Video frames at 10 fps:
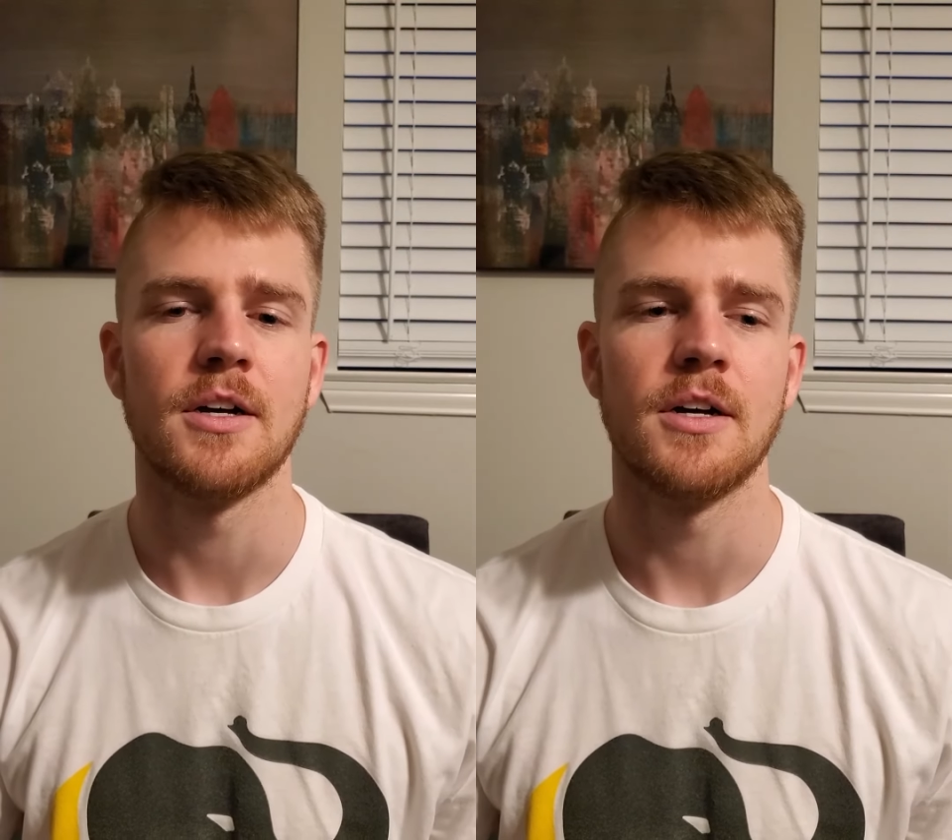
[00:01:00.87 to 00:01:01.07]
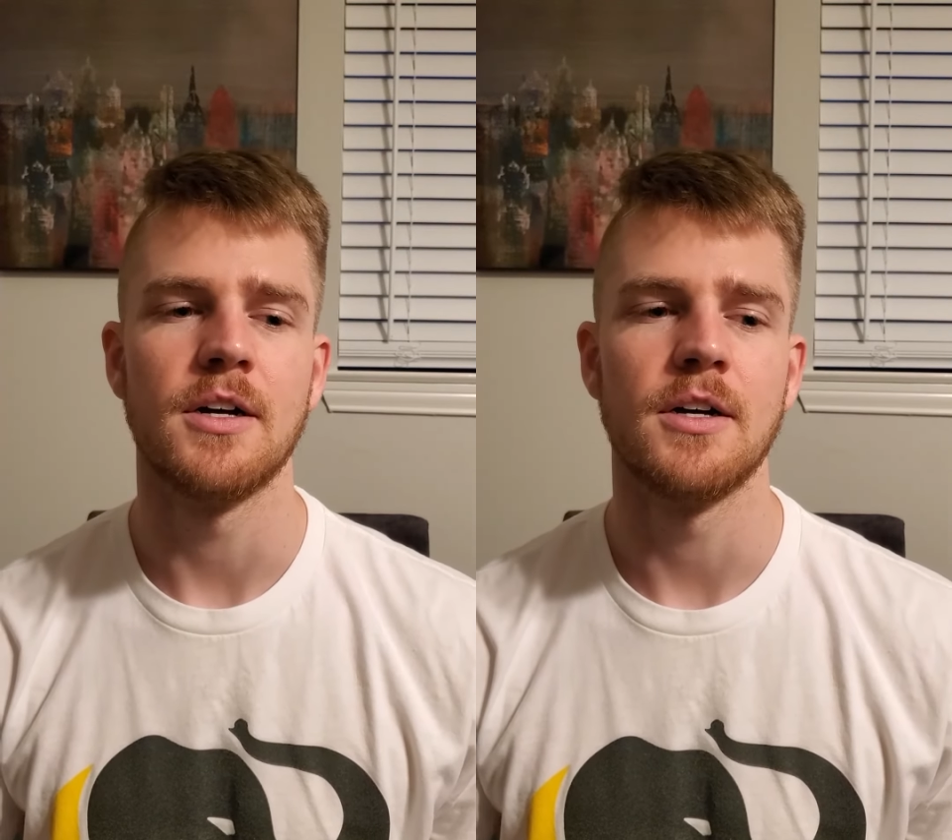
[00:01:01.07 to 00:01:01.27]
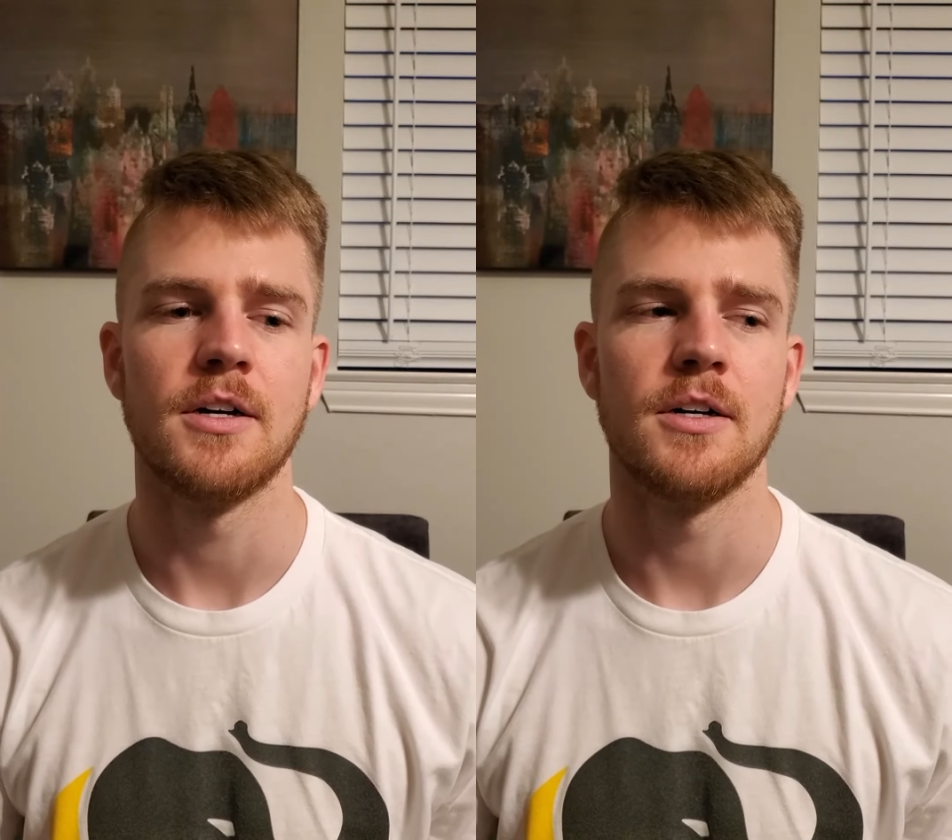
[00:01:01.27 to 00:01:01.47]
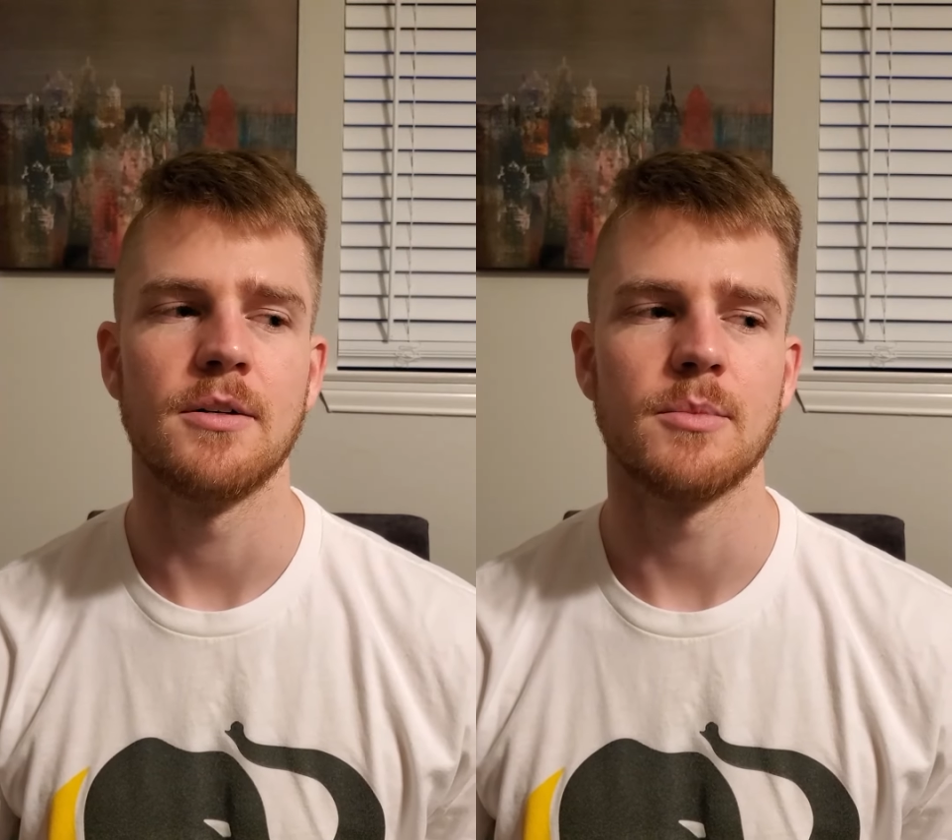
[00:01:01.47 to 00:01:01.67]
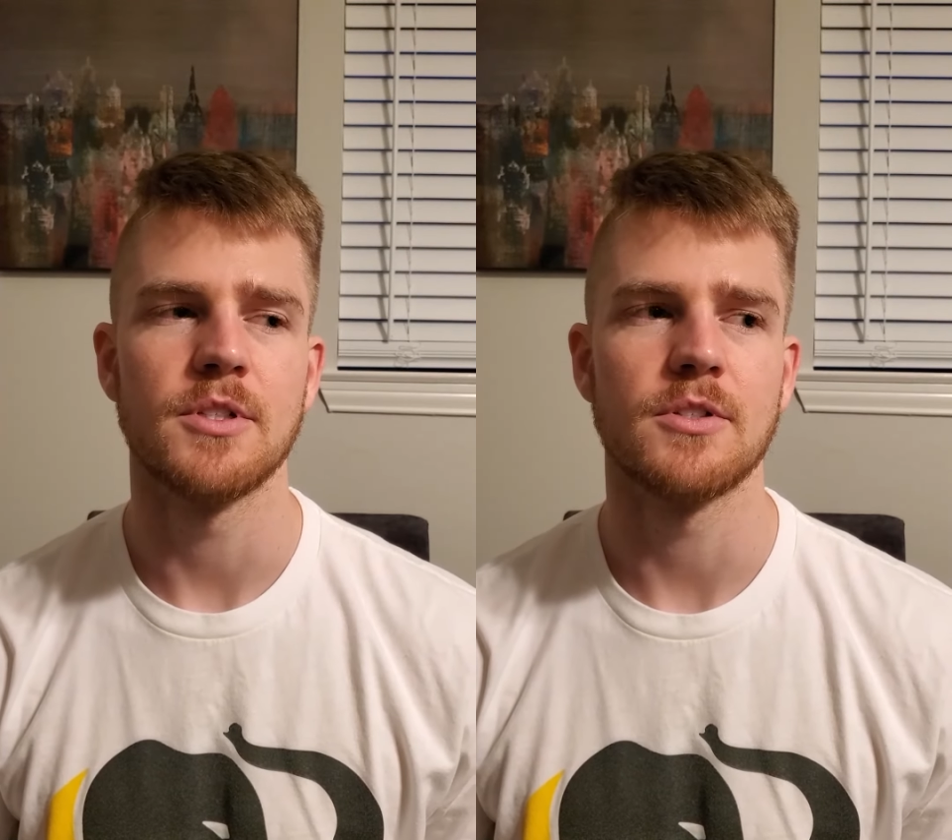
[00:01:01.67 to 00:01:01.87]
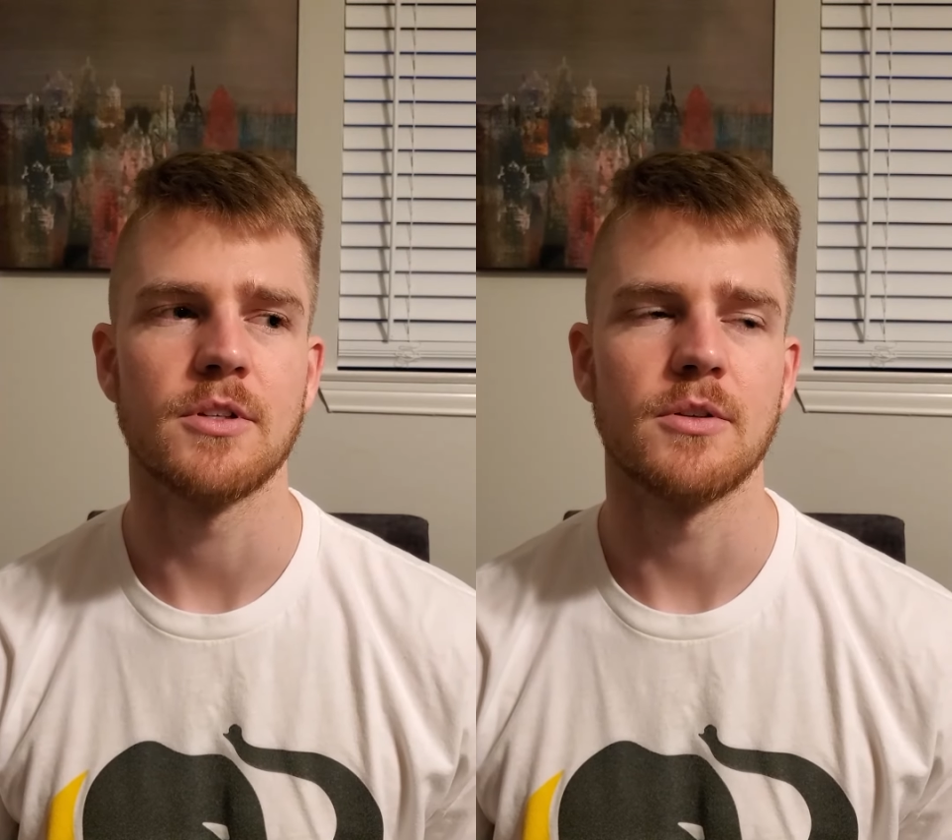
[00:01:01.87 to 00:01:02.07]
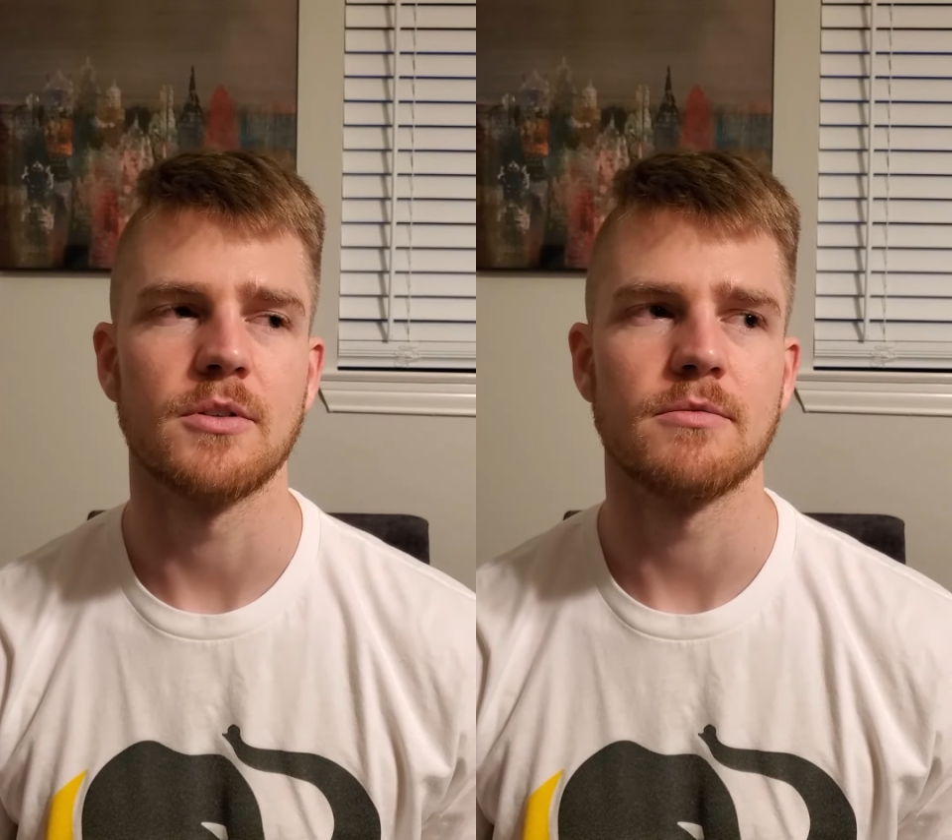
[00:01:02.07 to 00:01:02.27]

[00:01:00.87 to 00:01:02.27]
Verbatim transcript: Um, let's see.